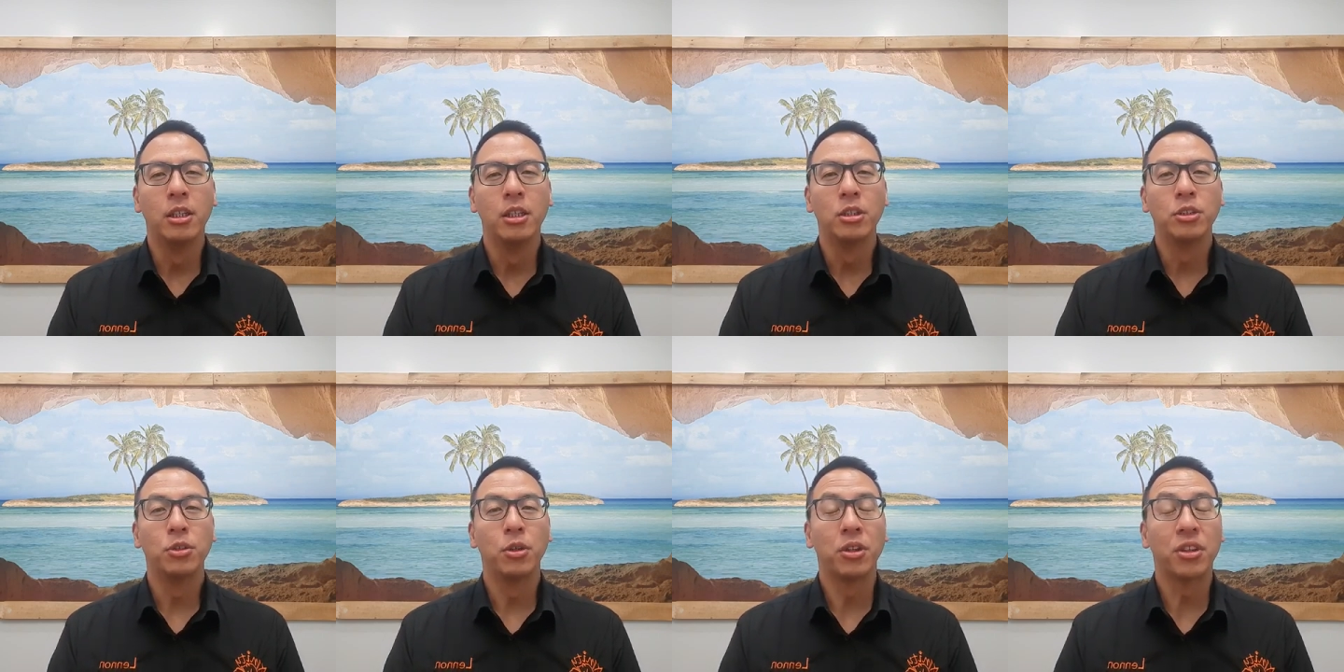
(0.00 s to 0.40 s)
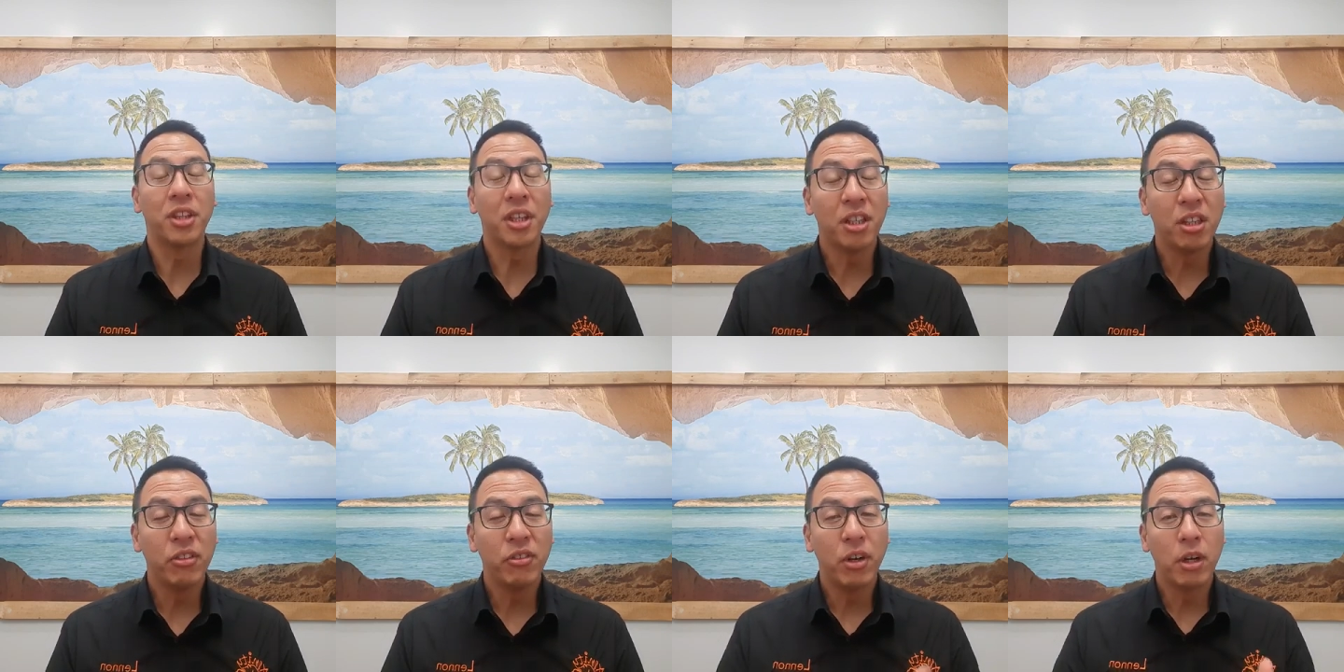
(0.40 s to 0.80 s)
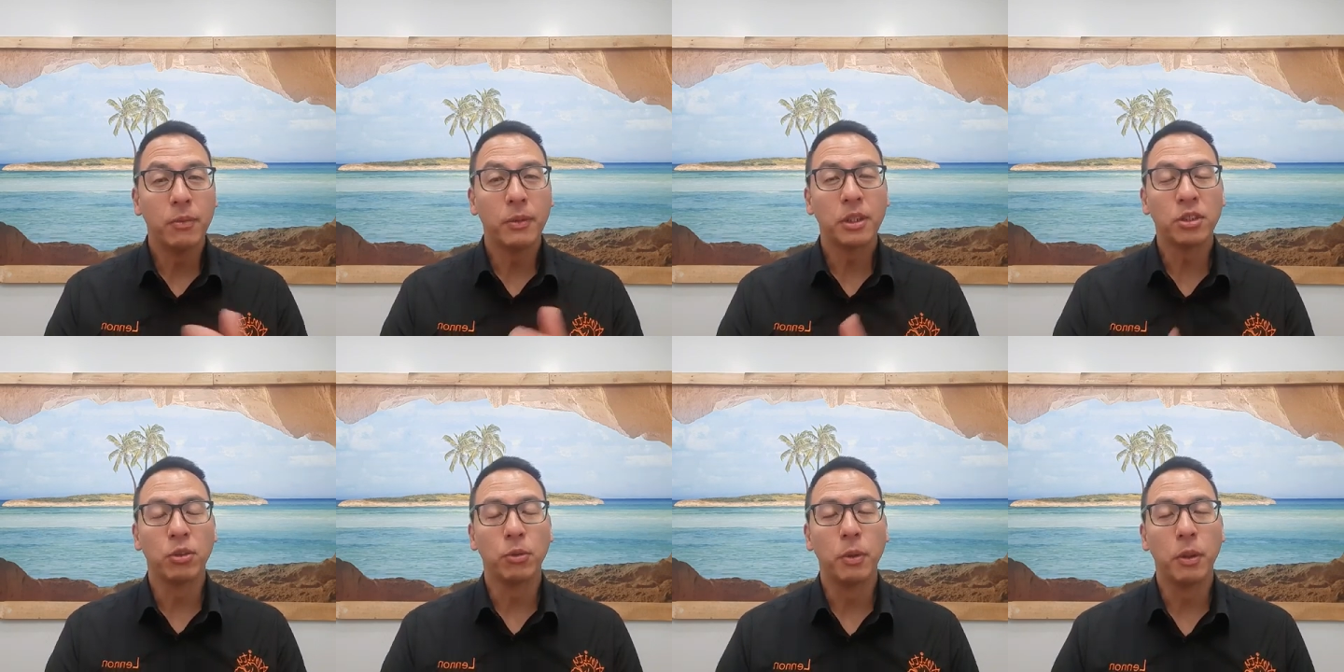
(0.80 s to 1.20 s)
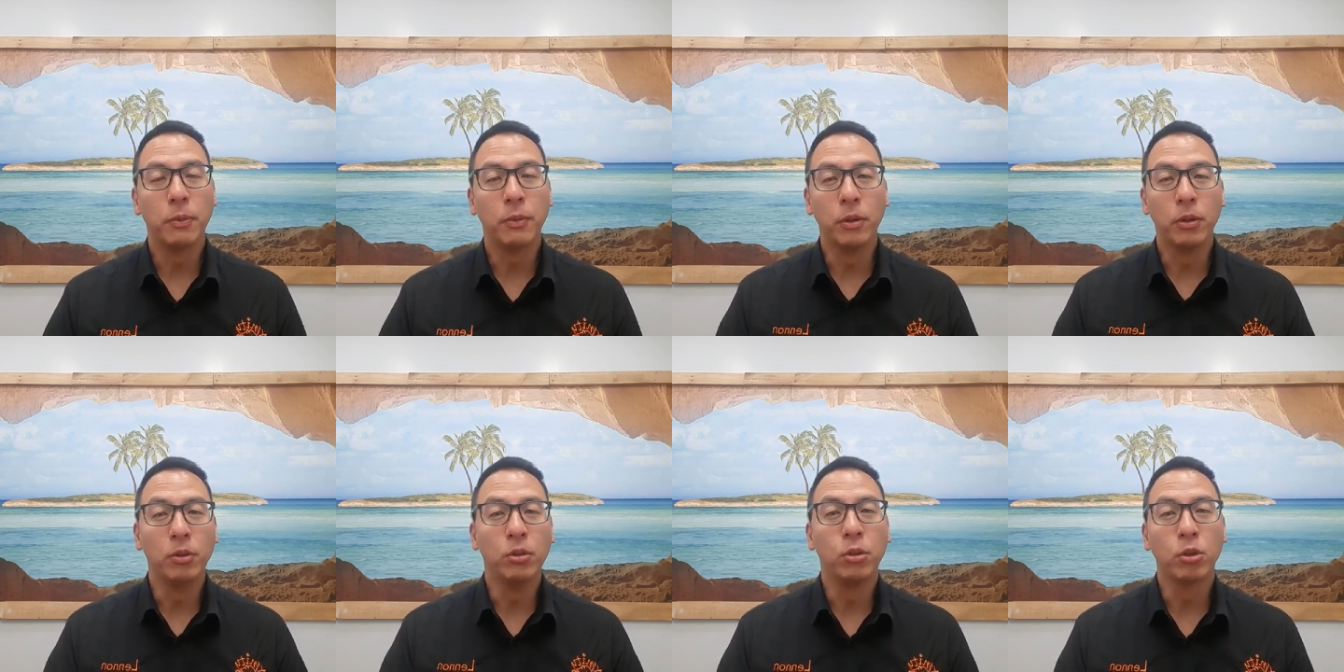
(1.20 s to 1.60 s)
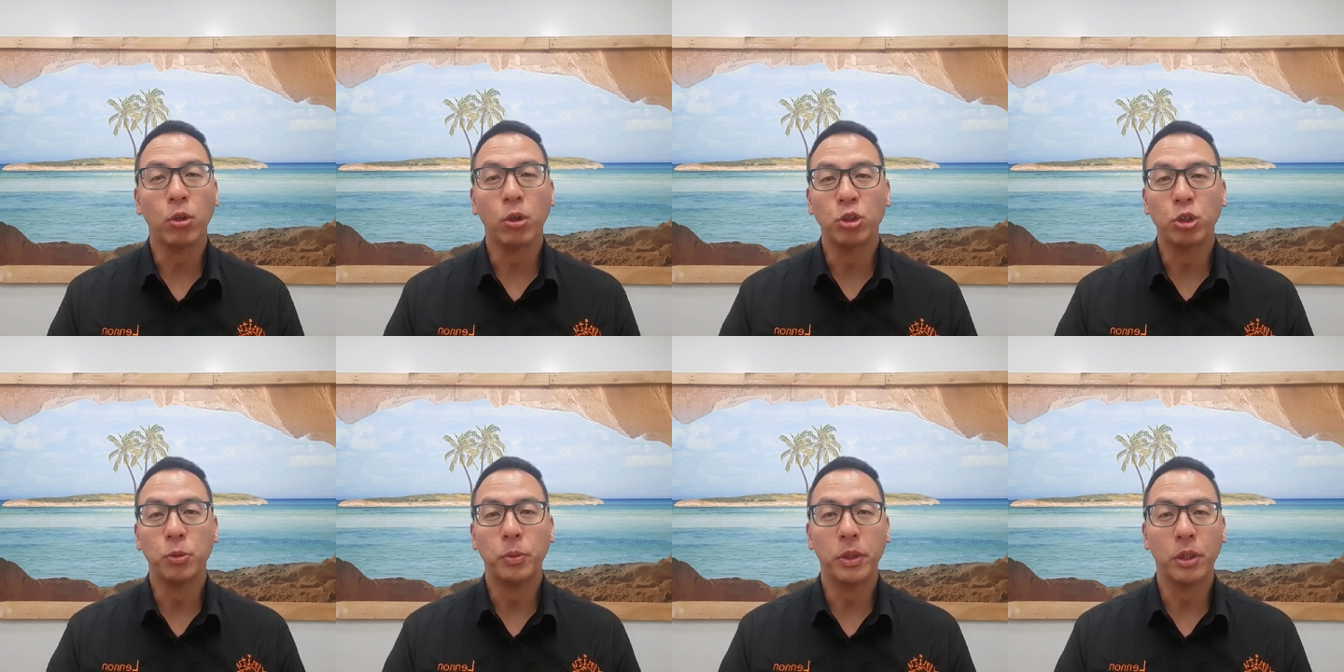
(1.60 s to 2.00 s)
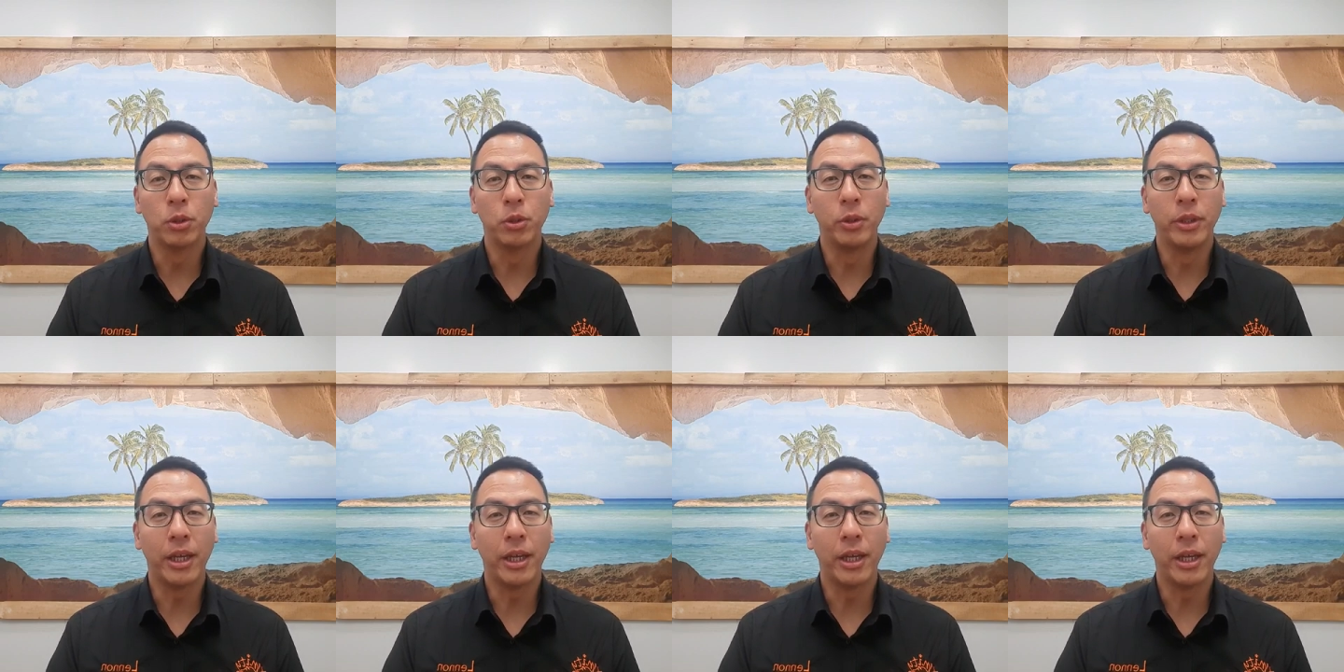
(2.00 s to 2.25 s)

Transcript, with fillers: So thank you very much for people who contributed to